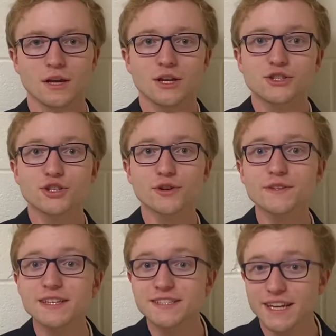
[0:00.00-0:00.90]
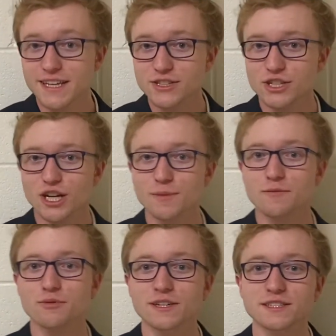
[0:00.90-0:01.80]
During the second term of
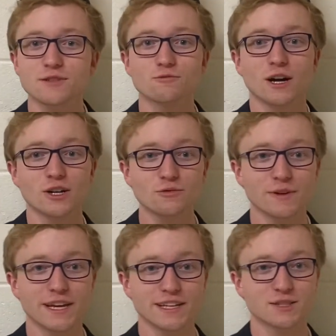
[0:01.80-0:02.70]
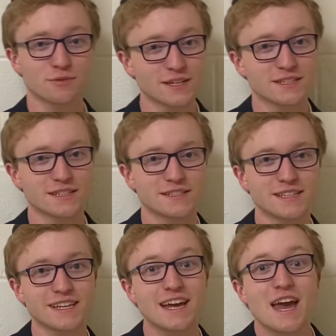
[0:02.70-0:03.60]
President Ronald Reagan's
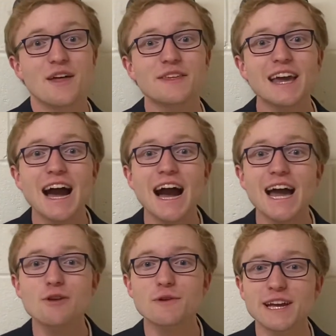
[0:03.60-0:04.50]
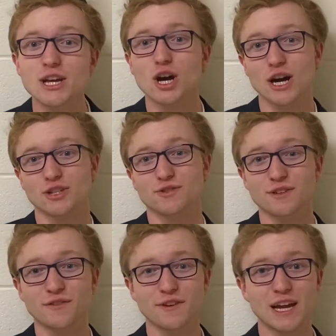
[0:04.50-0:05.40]
presidency, the Iran-Contra
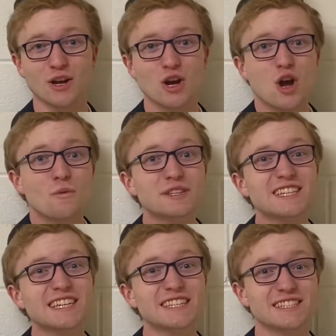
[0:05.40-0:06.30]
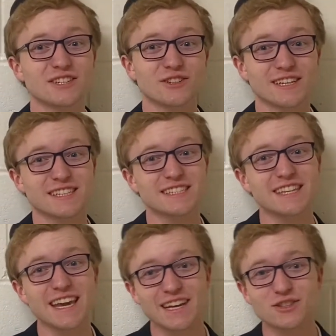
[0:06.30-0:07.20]
Affair was considered a
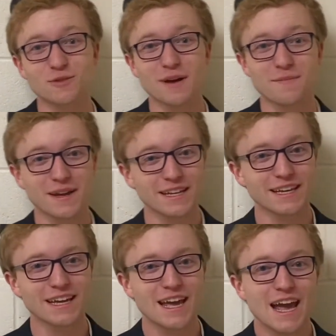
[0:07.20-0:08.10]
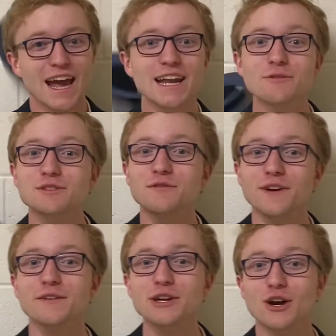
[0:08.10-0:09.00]
scandal by many, and it was a
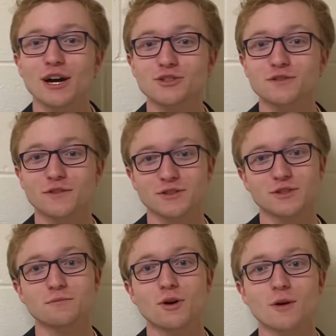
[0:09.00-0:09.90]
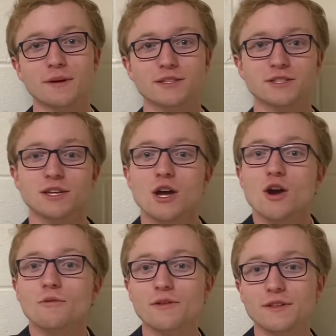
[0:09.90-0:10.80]
very controversial moment
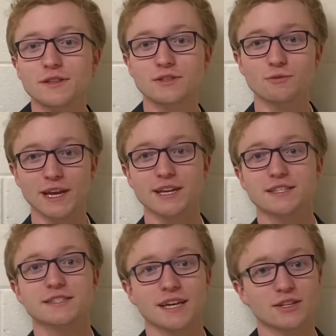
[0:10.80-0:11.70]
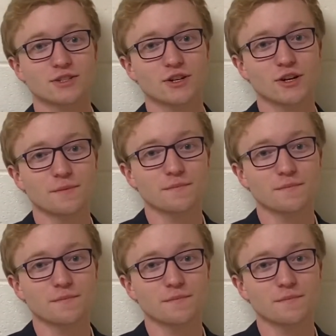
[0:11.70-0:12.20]
within the Reagan second term.